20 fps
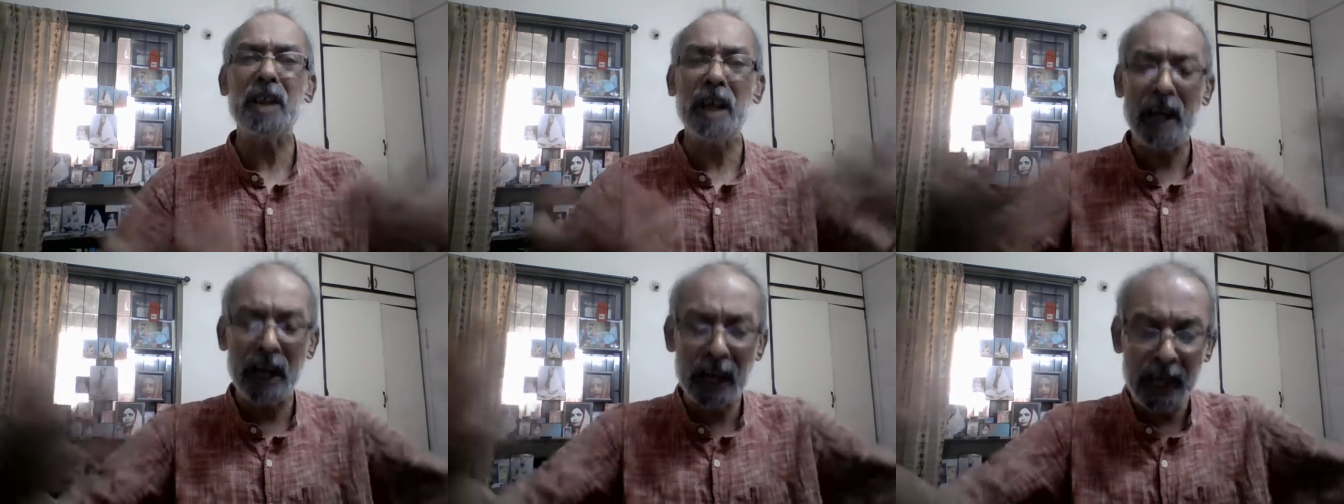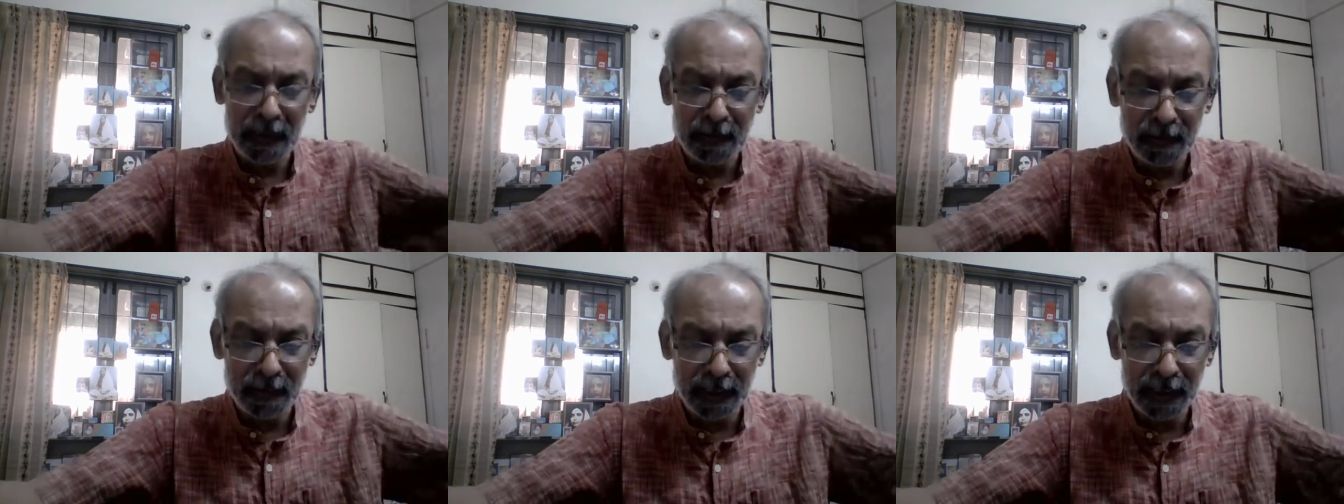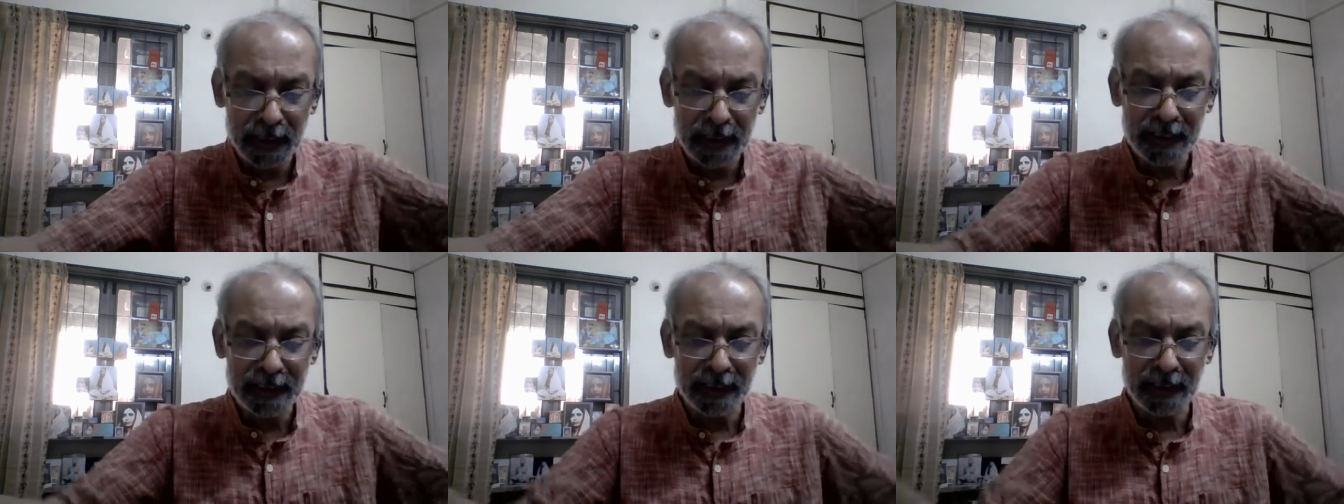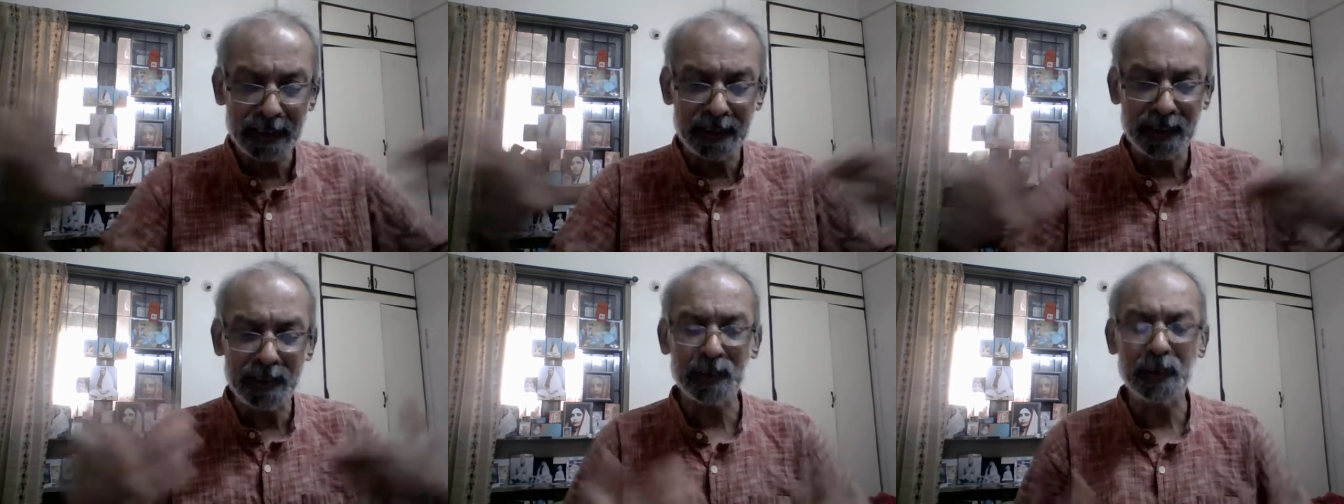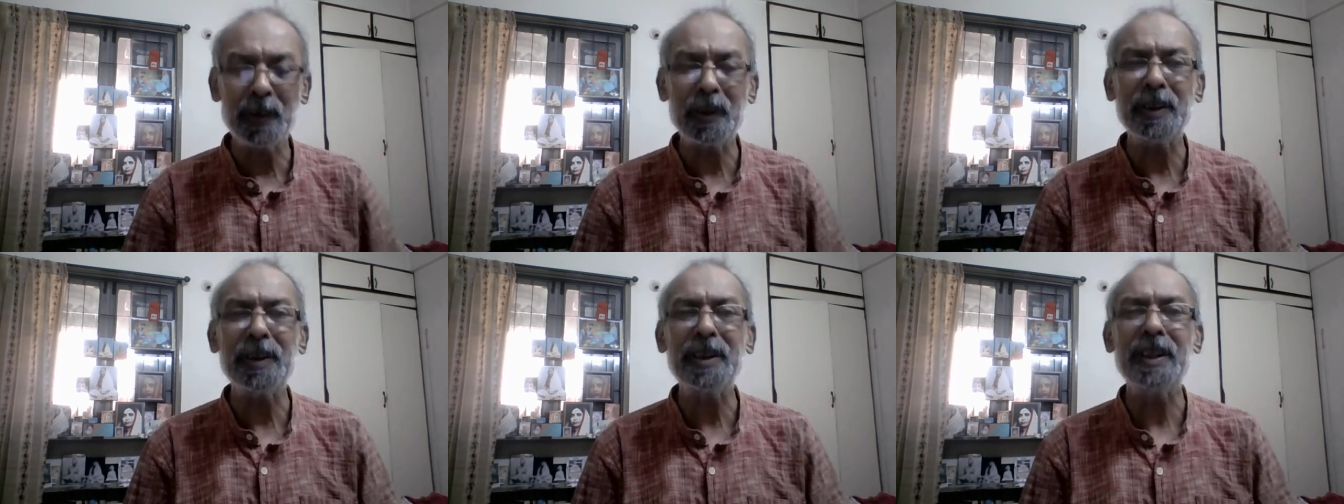I have created this
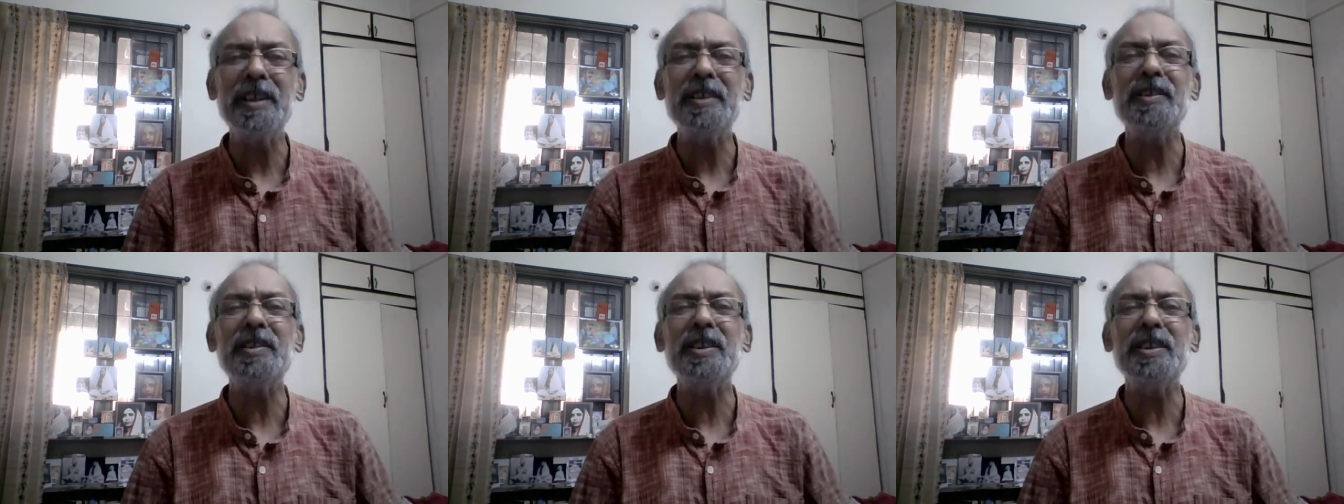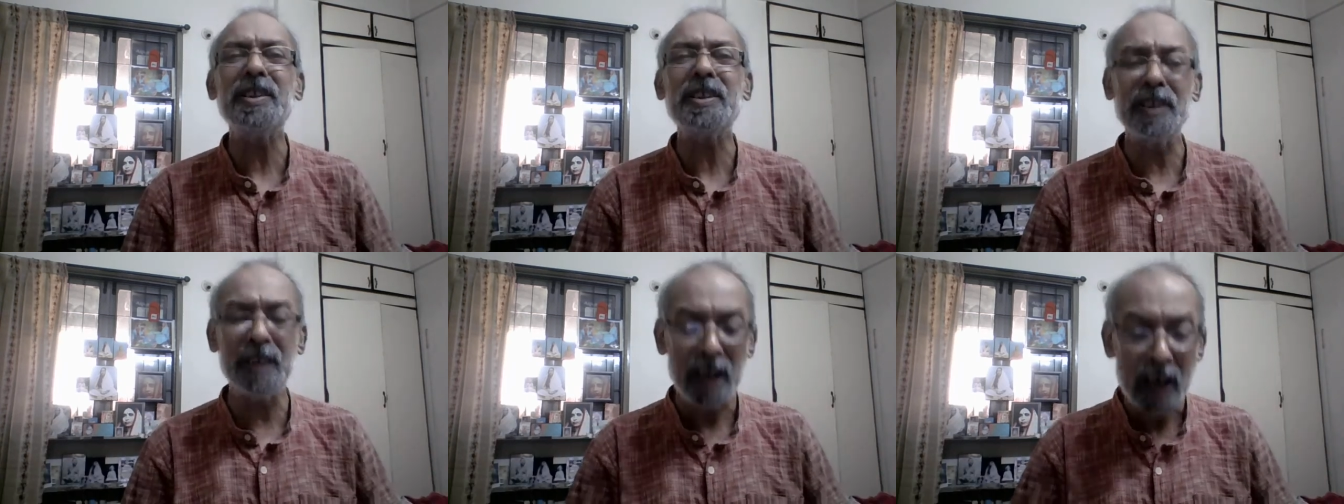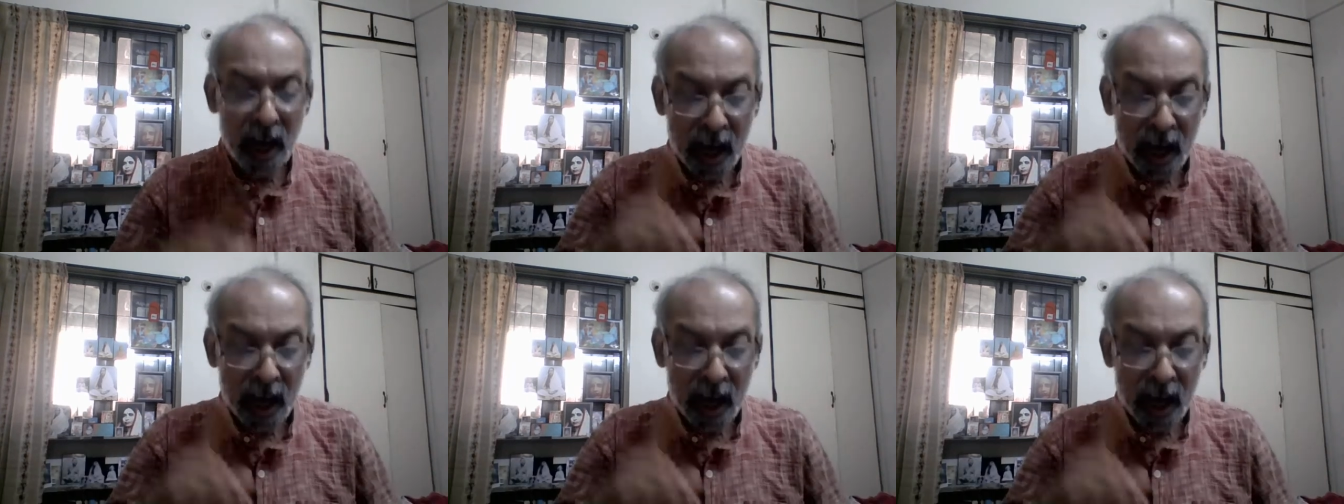organization.